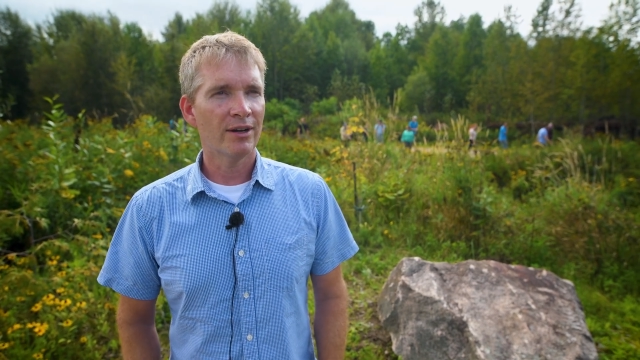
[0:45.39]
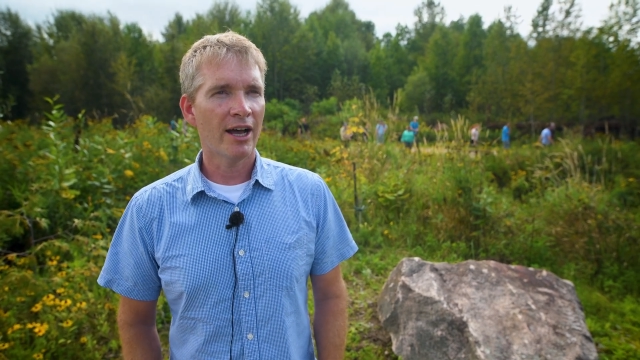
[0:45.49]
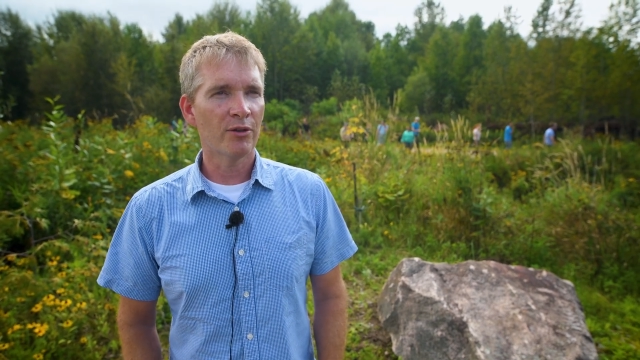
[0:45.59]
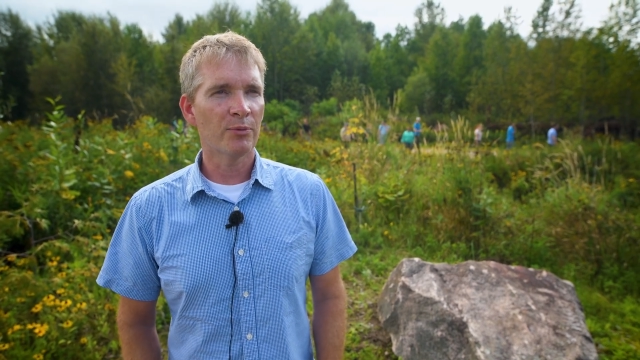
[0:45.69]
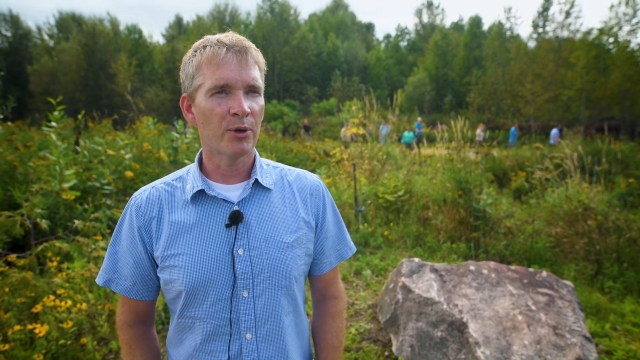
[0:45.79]

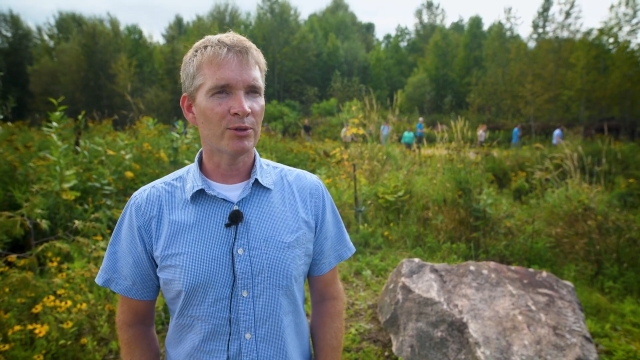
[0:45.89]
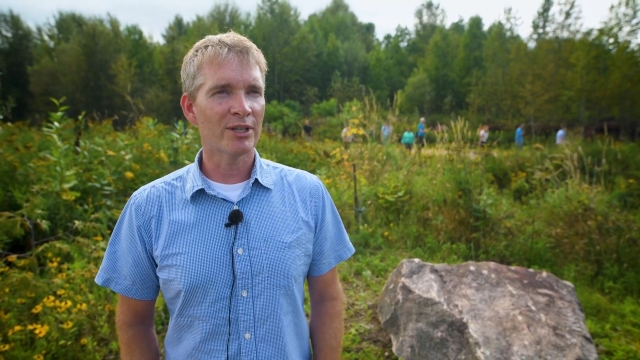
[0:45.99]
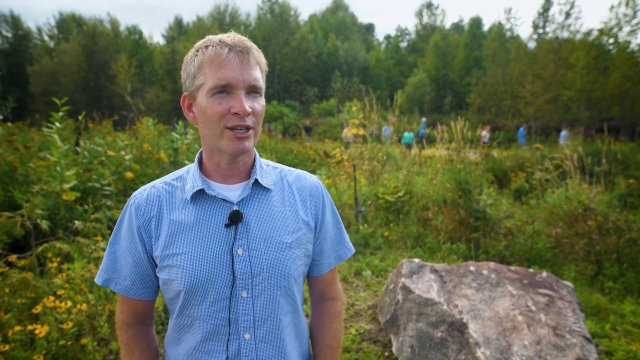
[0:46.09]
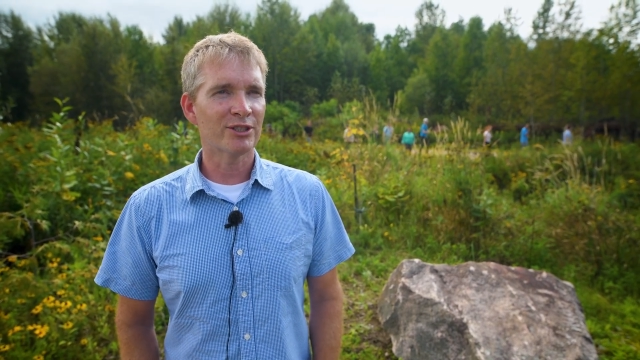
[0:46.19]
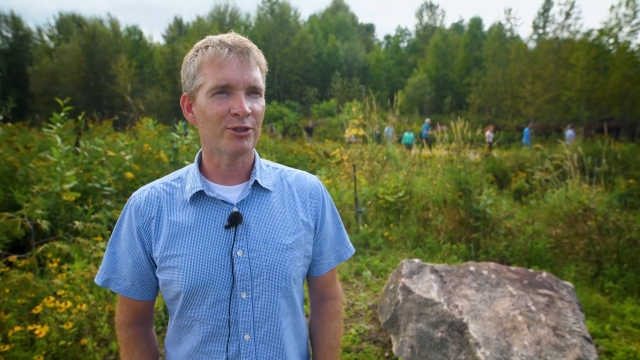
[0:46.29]
how the
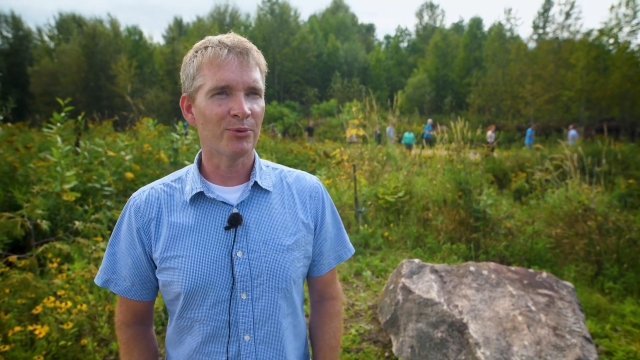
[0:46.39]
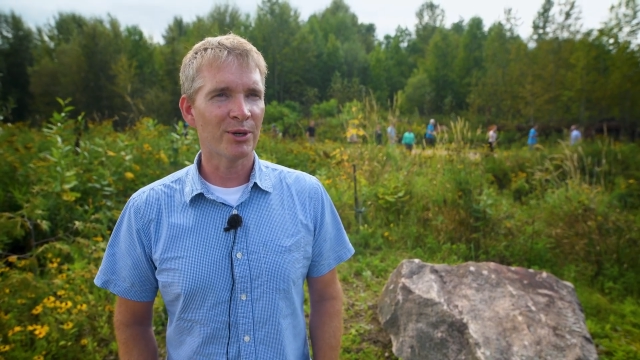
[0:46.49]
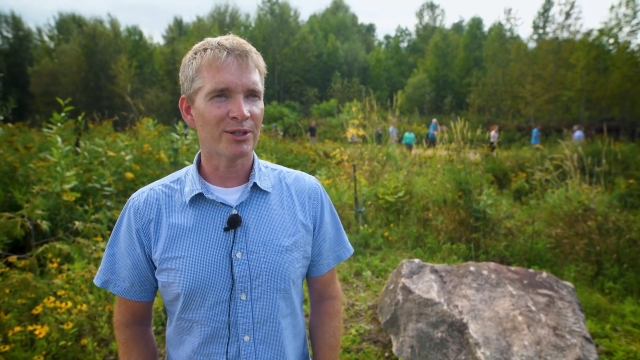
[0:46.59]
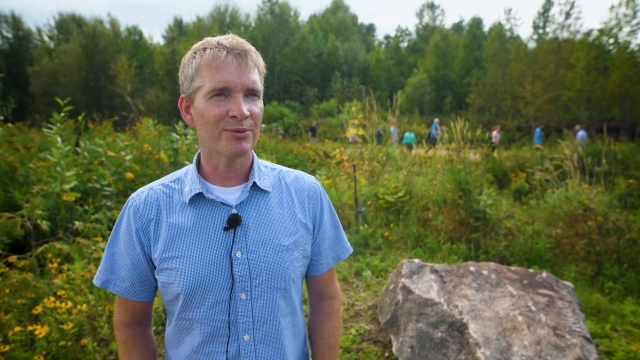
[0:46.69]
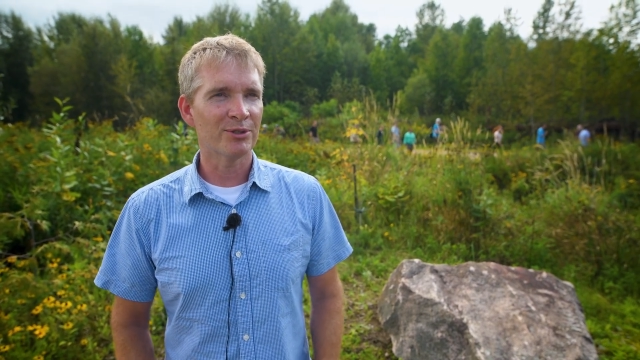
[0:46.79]
process actually
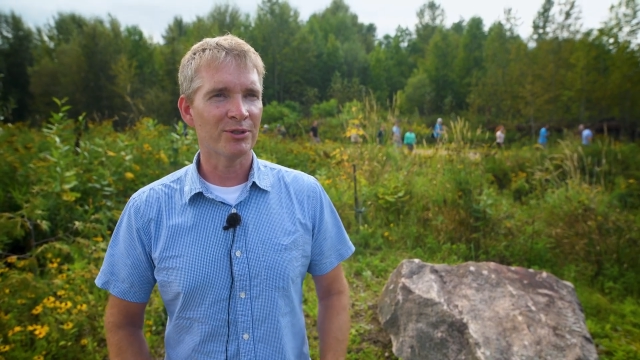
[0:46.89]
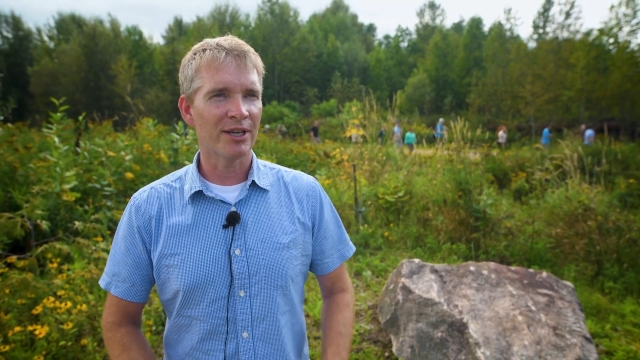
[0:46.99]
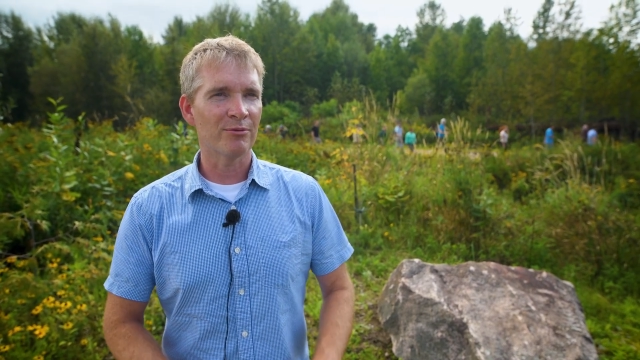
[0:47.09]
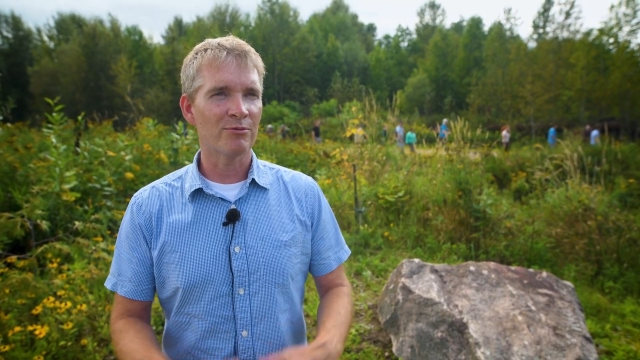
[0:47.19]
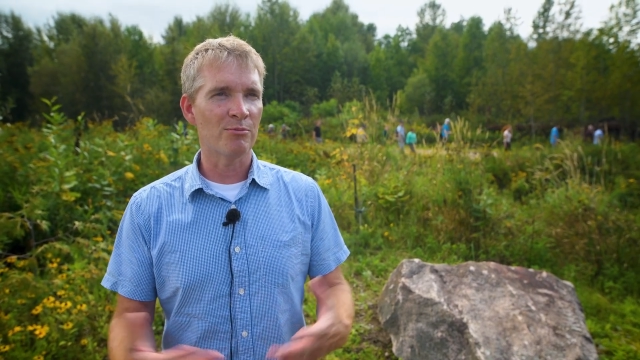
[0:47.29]
works once you
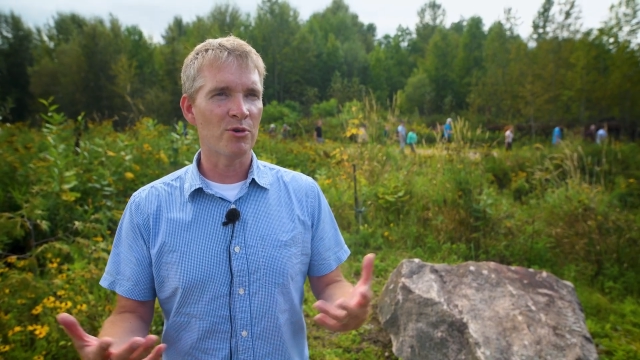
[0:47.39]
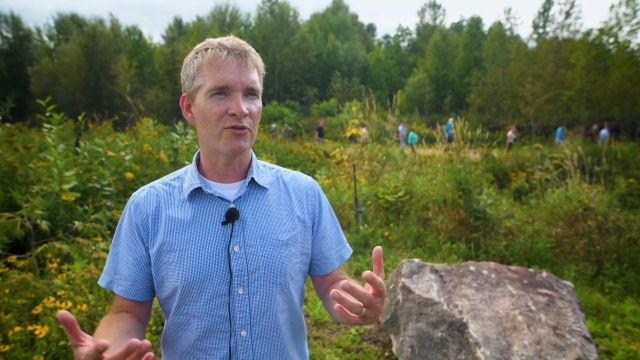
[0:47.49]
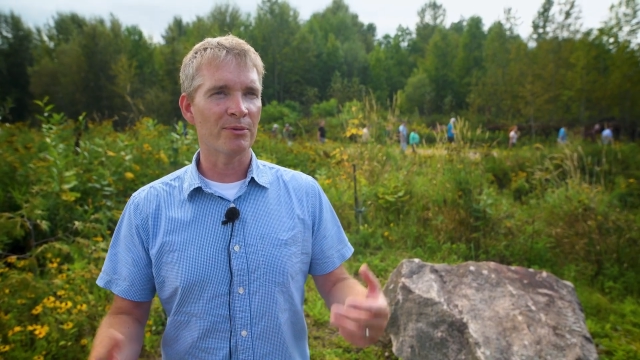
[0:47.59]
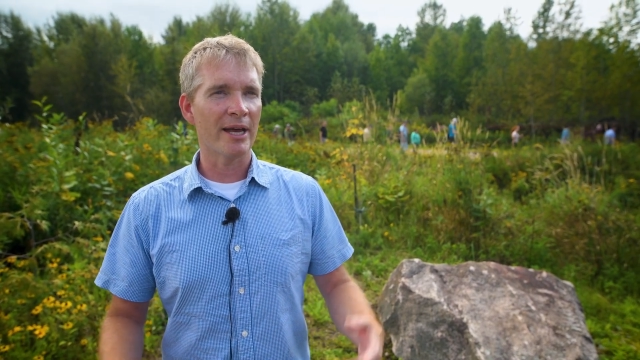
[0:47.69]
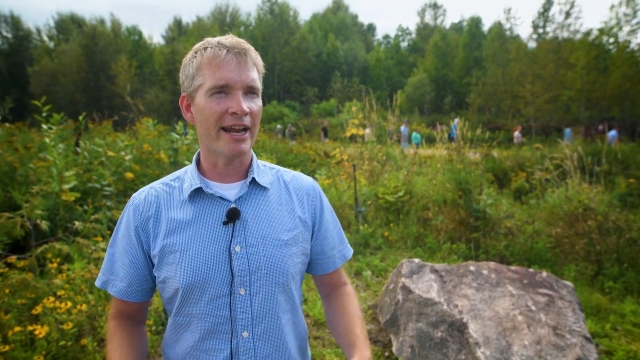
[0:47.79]
get
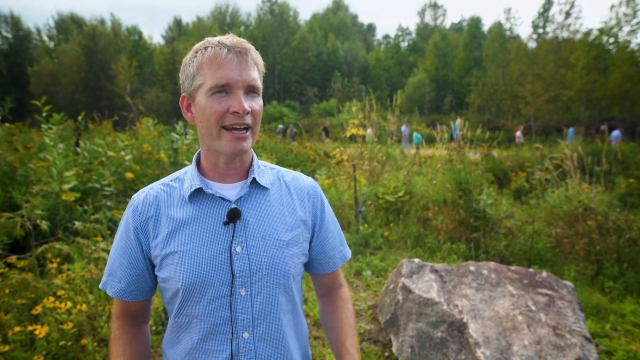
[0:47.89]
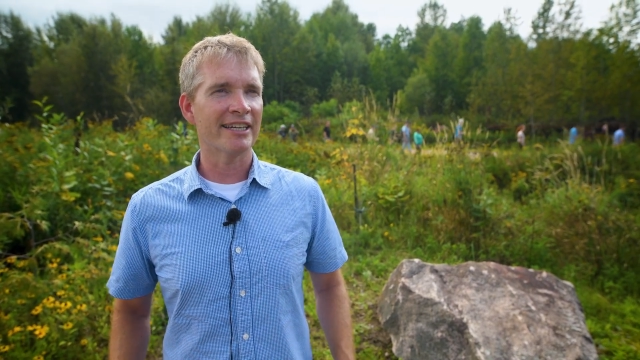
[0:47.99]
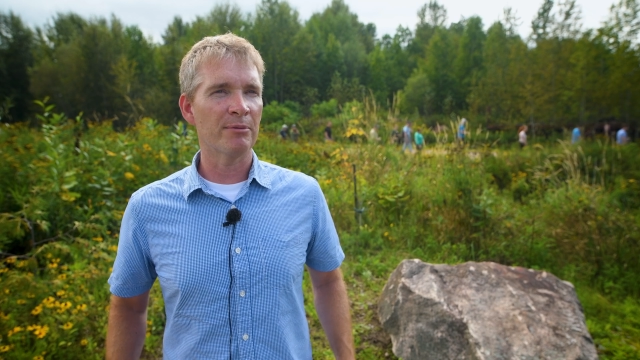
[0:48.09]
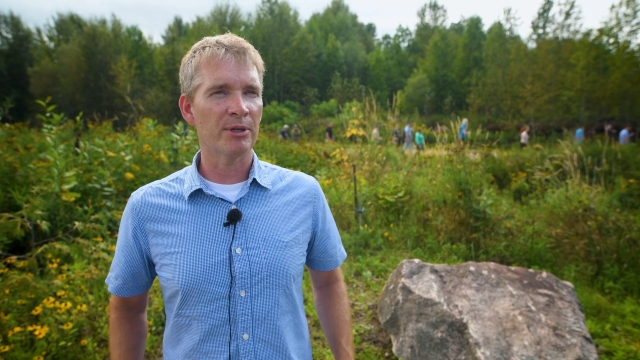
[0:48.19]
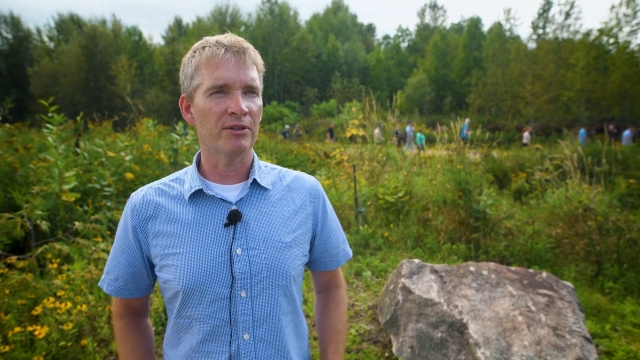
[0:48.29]
removed from that
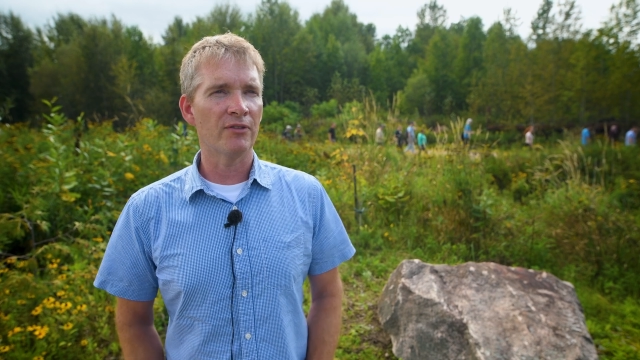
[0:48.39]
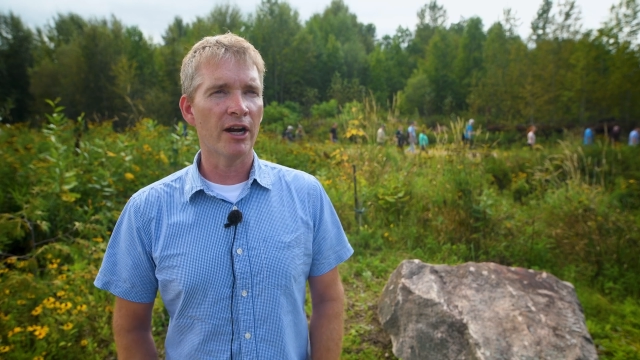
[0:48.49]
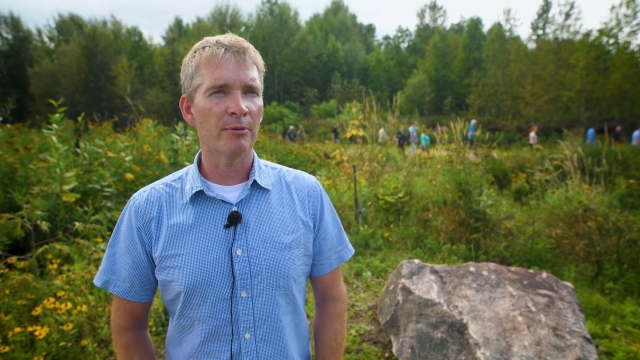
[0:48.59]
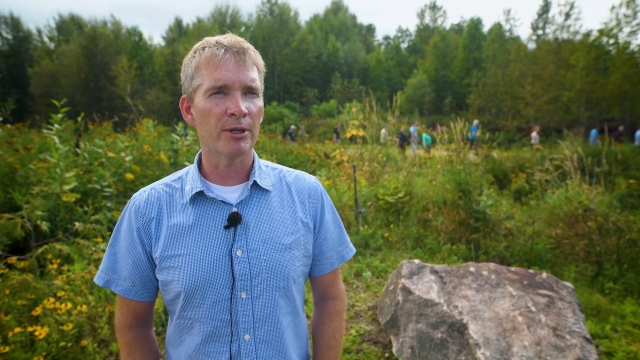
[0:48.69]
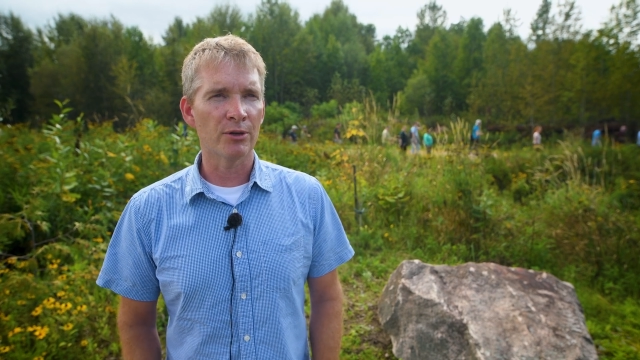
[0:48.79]
academic
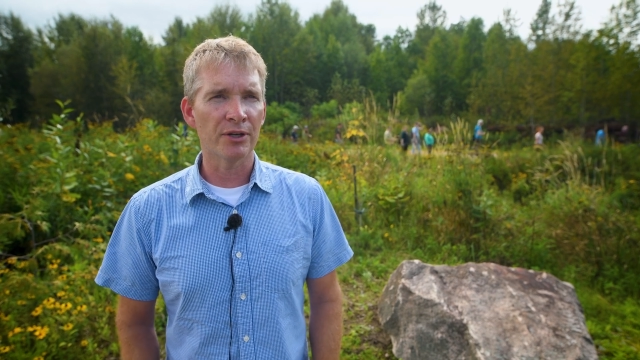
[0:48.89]
environment,